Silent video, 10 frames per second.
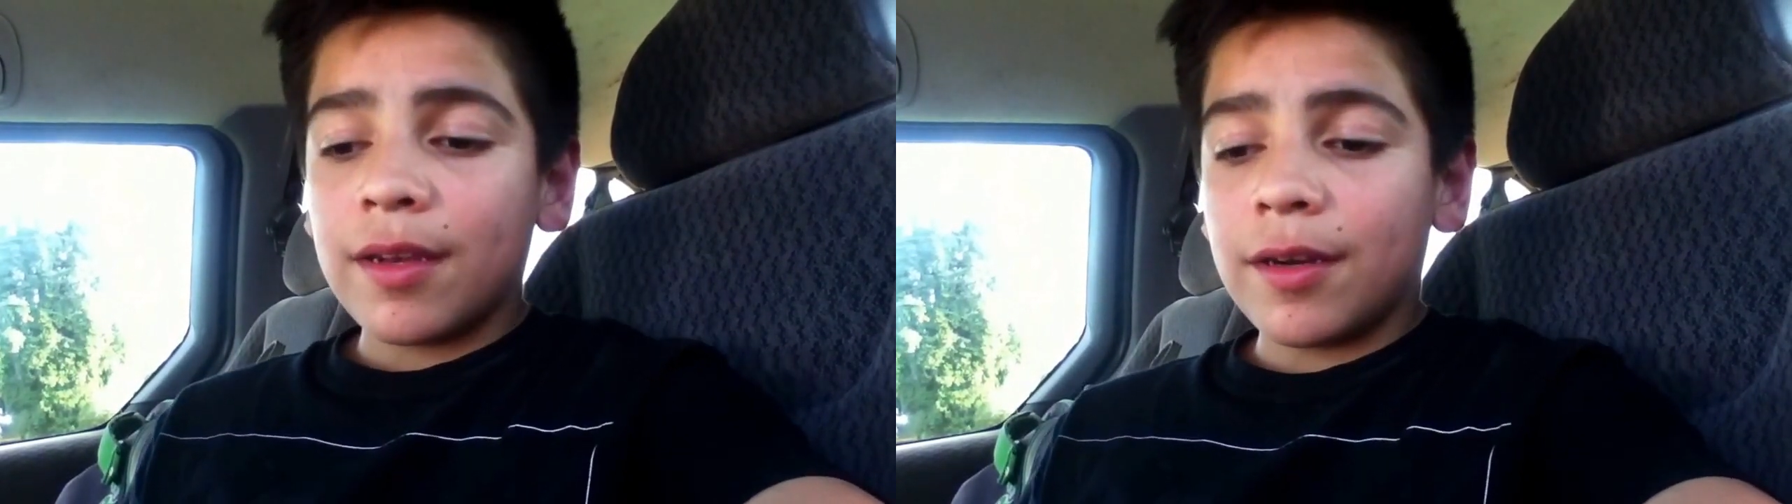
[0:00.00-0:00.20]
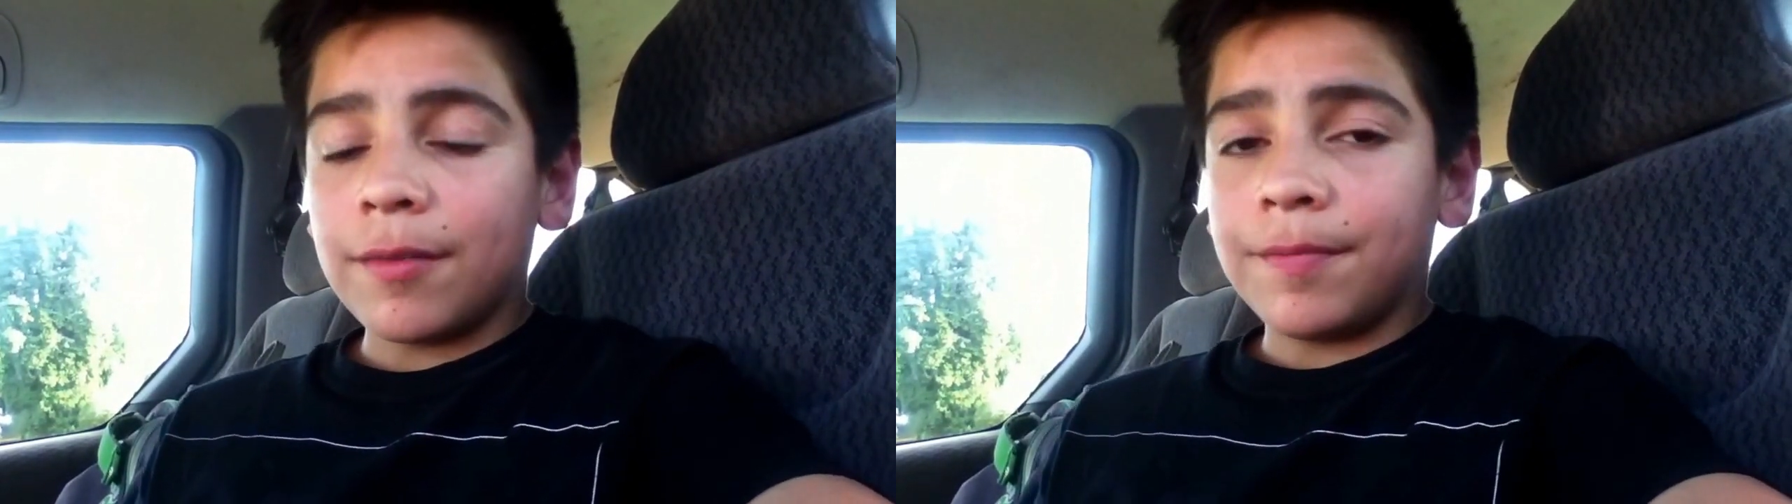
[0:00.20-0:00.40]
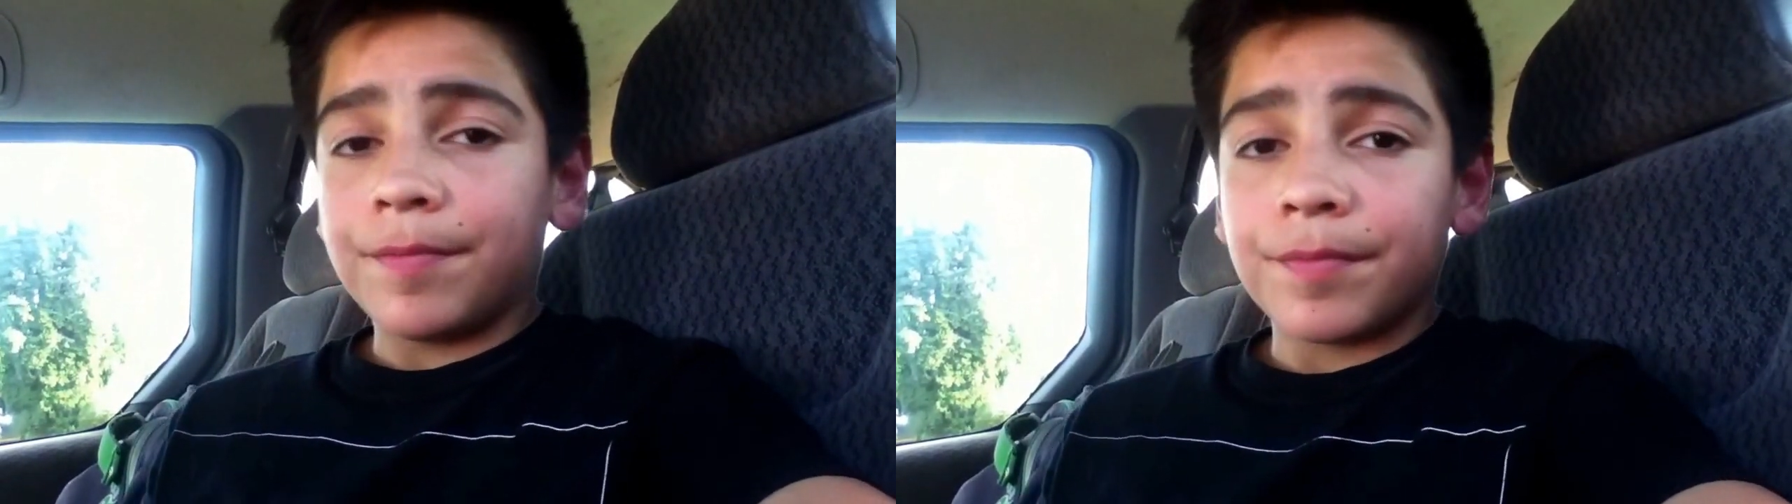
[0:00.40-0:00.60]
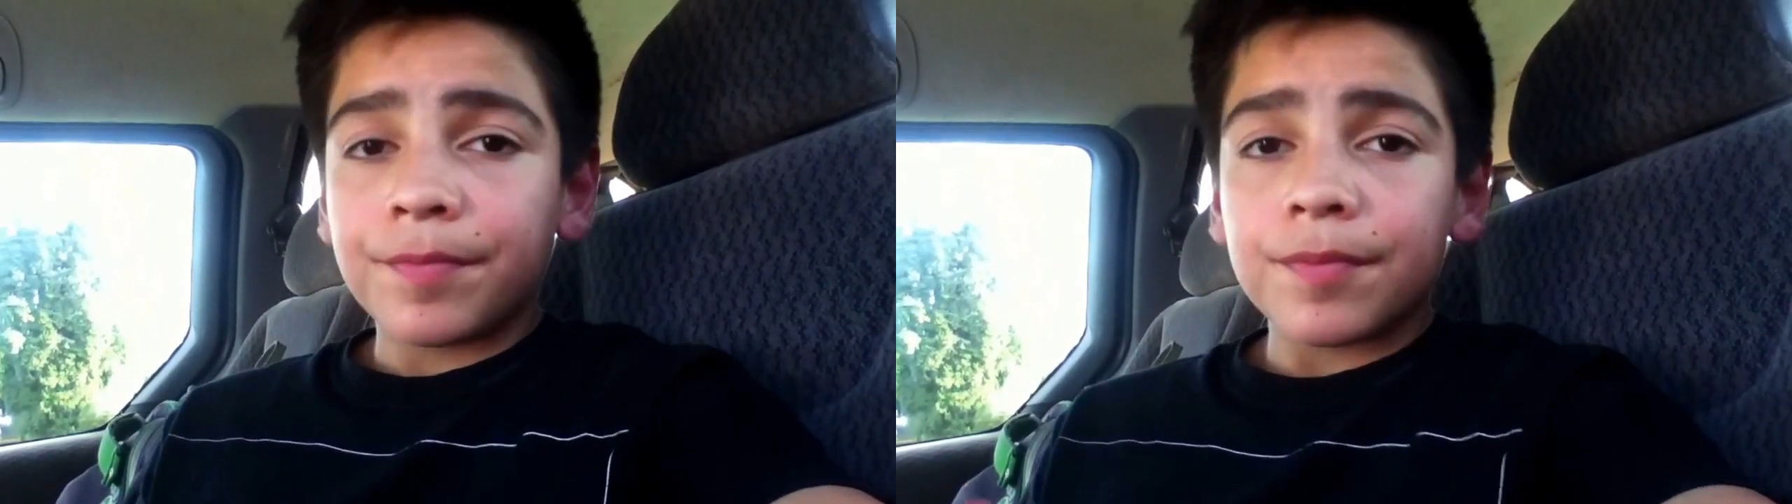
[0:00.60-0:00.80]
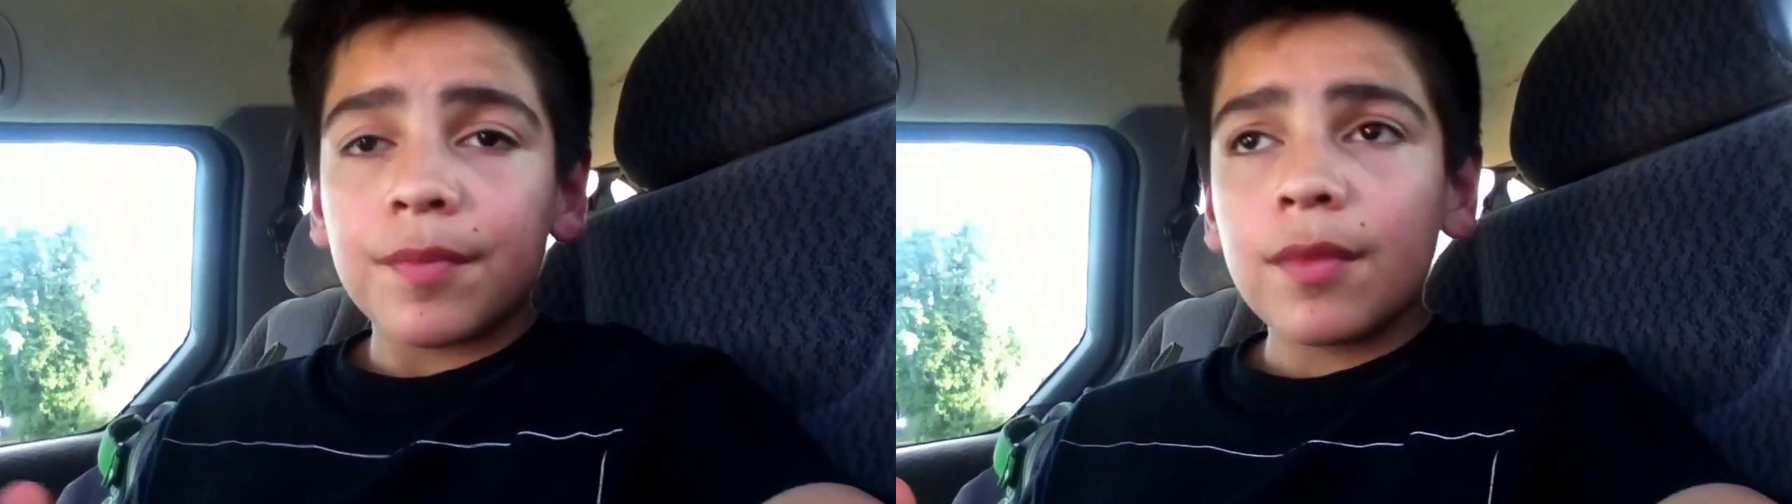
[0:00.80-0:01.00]
um,
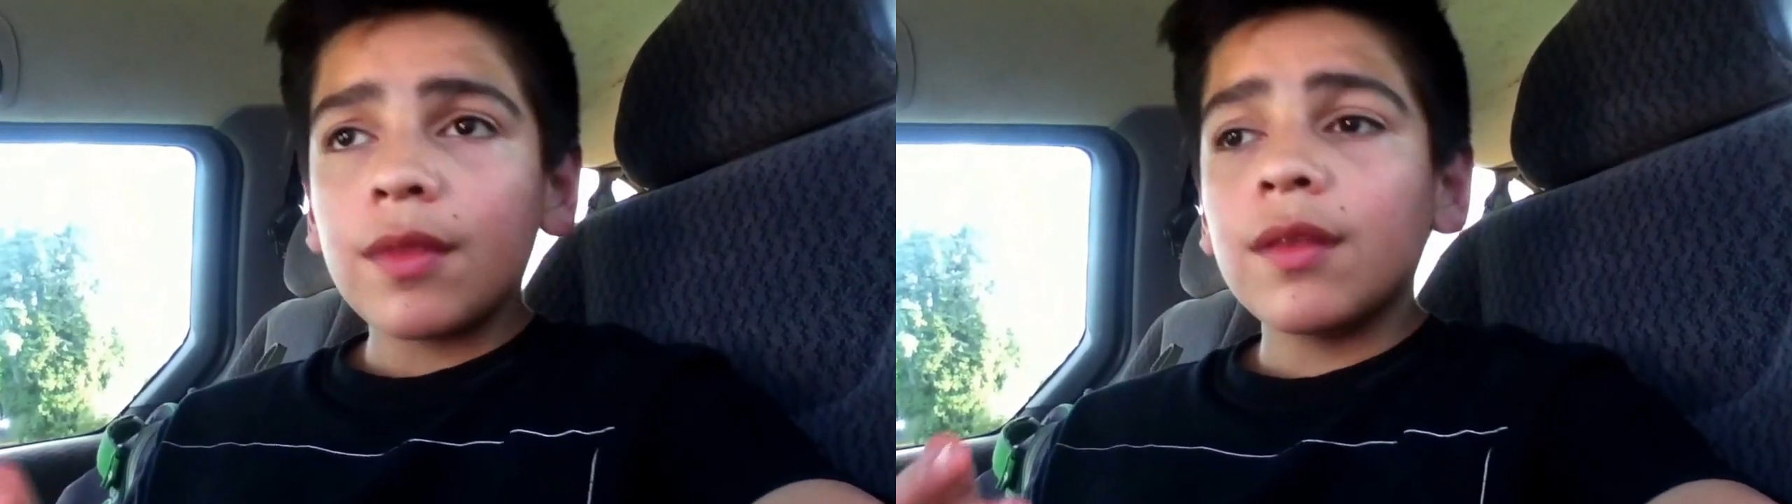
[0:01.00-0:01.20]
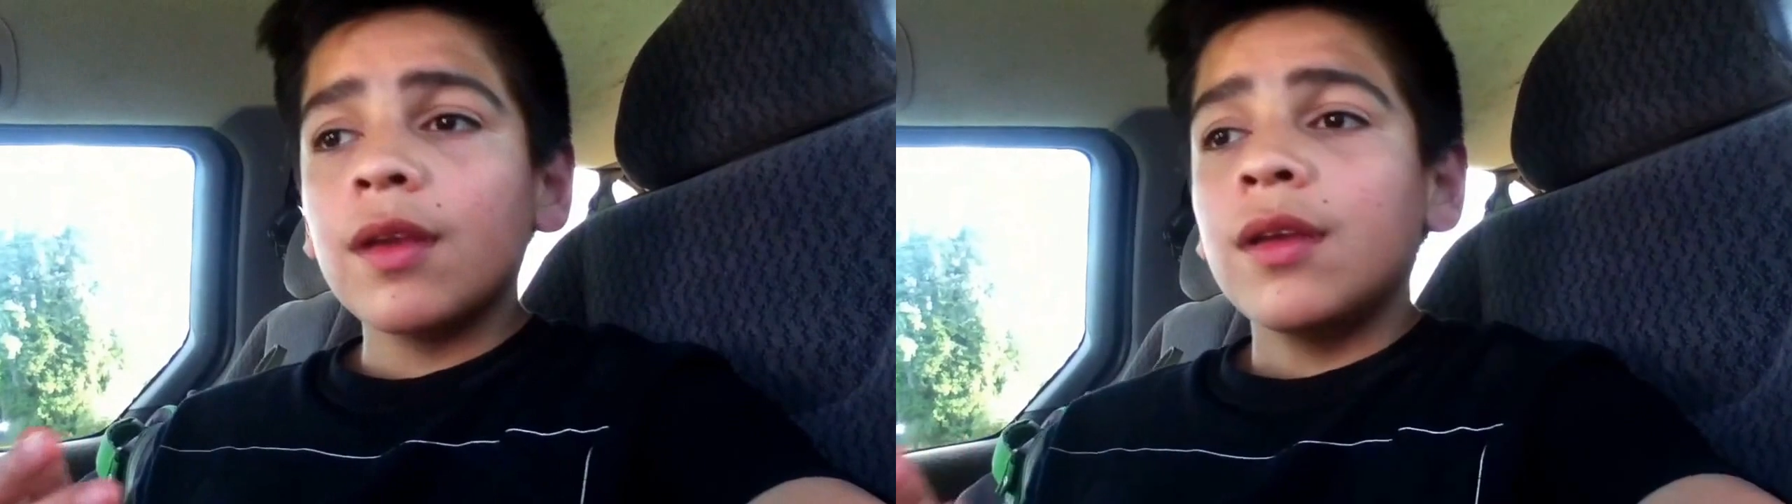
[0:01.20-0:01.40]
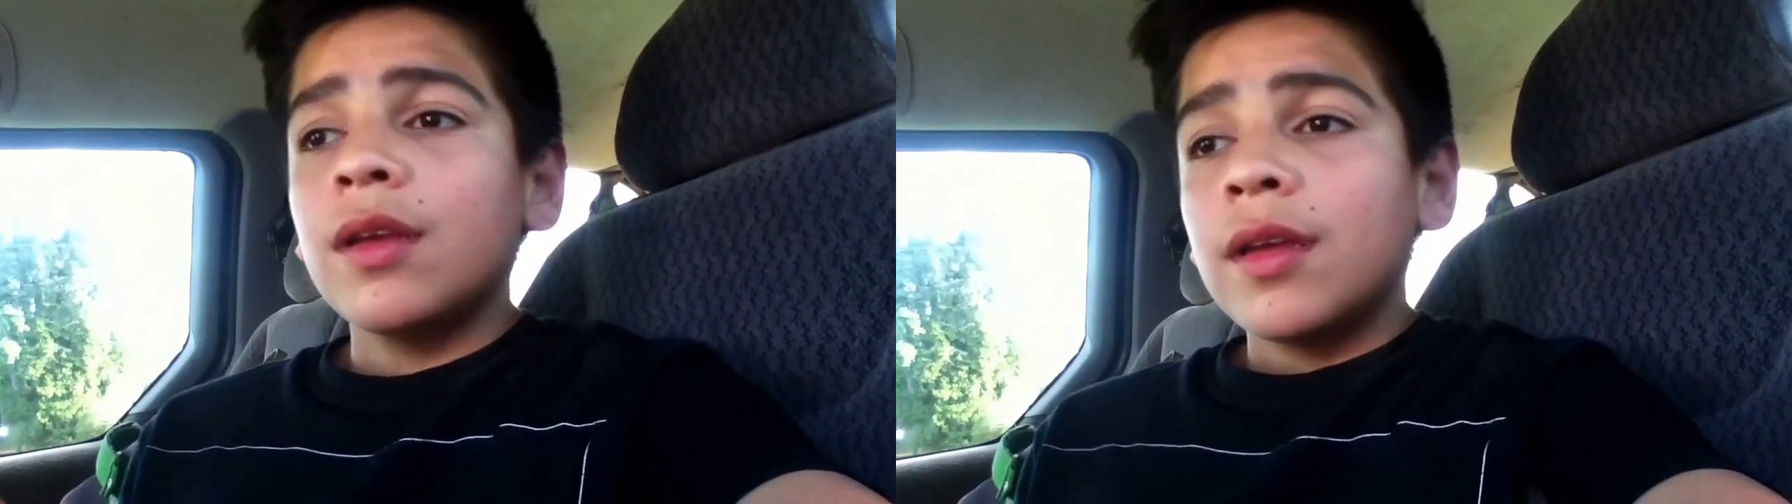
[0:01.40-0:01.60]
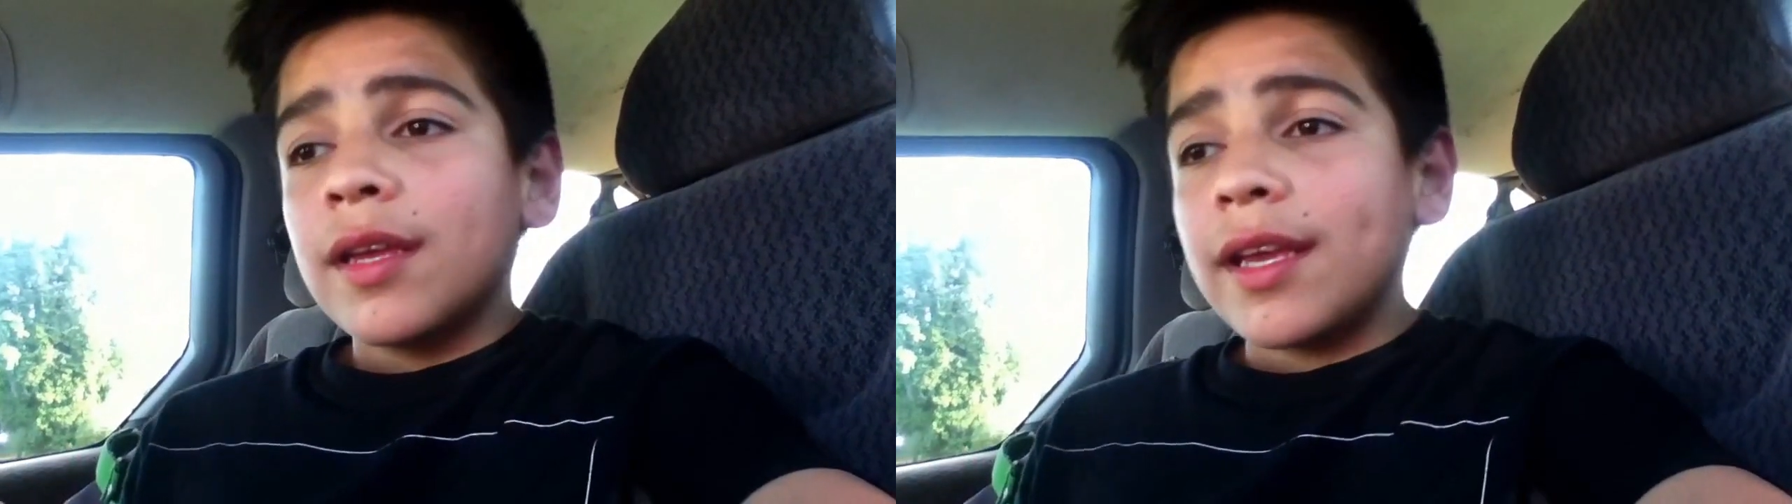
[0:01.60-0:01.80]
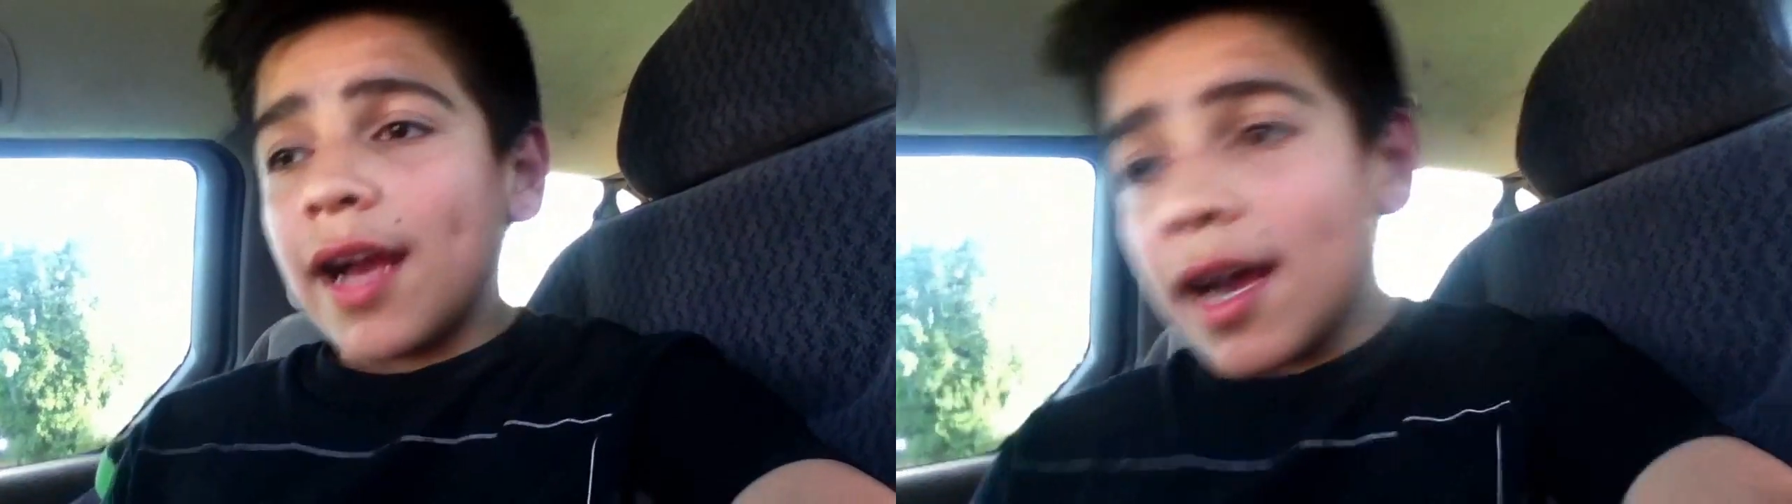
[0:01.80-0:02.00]

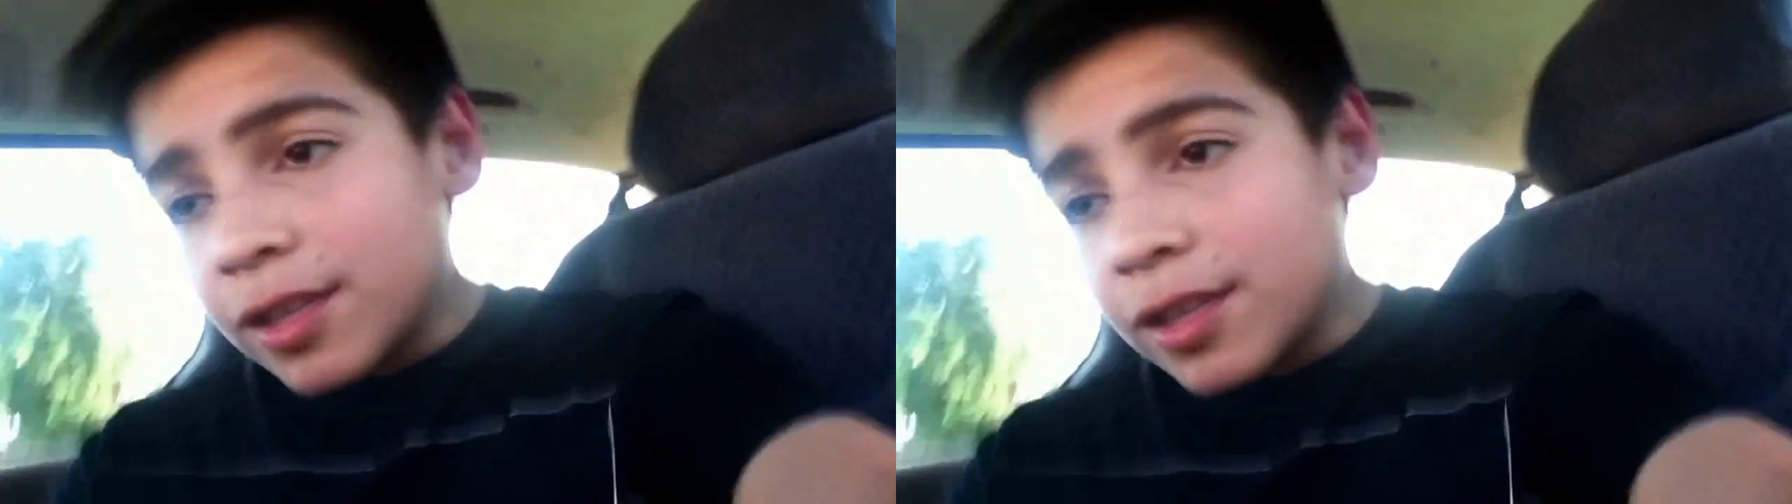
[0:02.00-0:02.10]
yeah,